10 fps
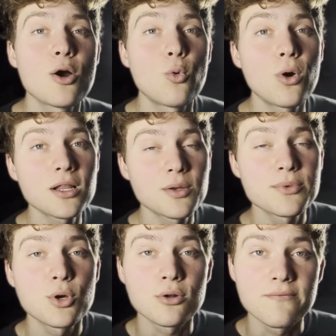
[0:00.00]
welcome
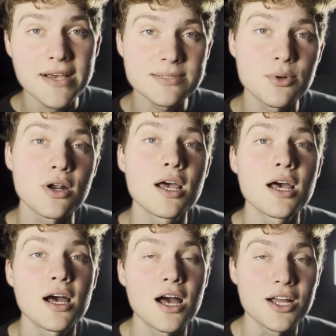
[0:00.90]
you on Vesper
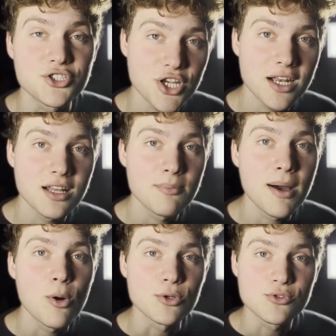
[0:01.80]
channel
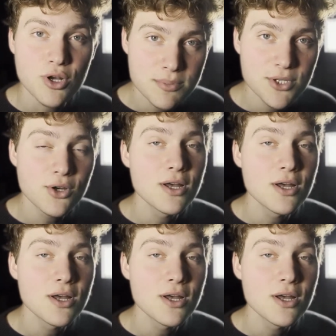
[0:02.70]
about crypto.